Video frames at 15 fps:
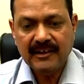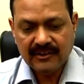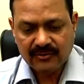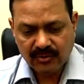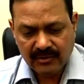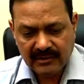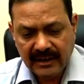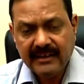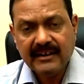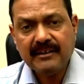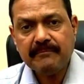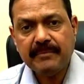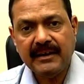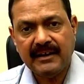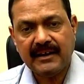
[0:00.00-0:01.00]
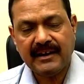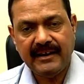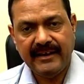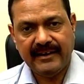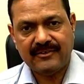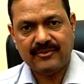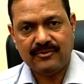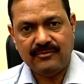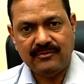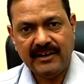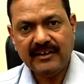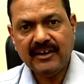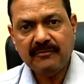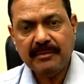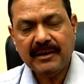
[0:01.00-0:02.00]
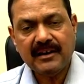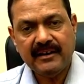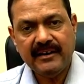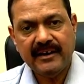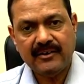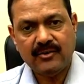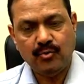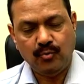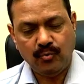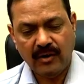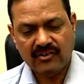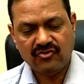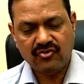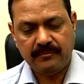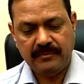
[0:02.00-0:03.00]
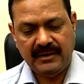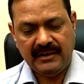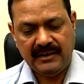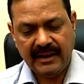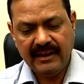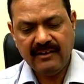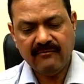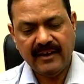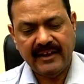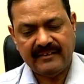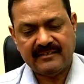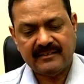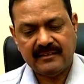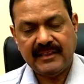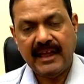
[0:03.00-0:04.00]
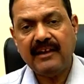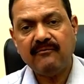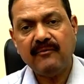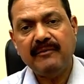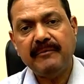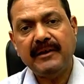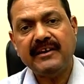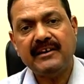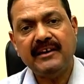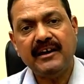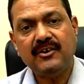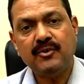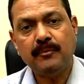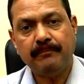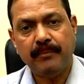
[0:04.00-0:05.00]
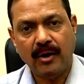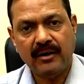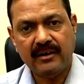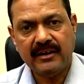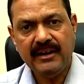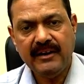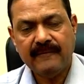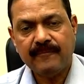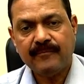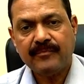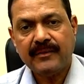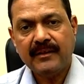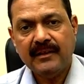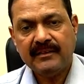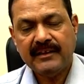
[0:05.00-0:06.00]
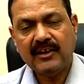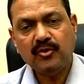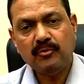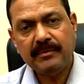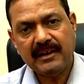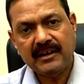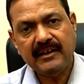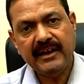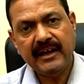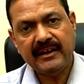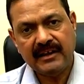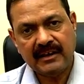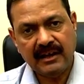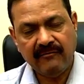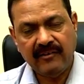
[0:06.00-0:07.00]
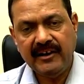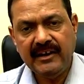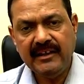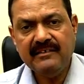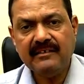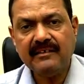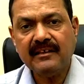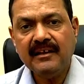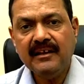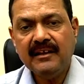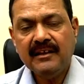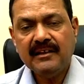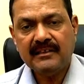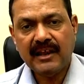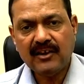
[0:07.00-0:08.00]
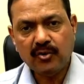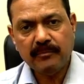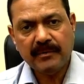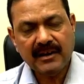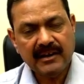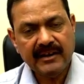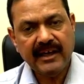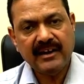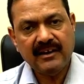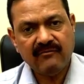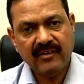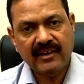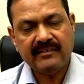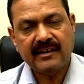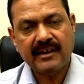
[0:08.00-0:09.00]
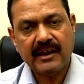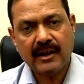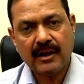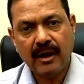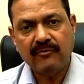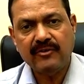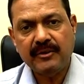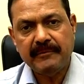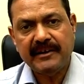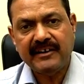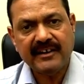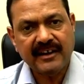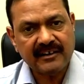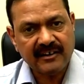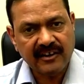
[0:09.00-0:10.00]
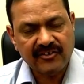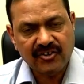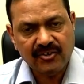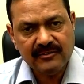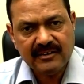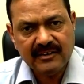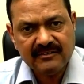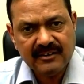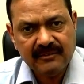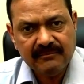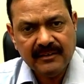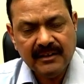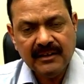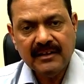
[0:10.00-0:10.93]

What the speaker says: So let it be clear to, what should be. Likewise, that will be clear to polity, that would be clear in governance, that would be clear in fixing accountability and control system,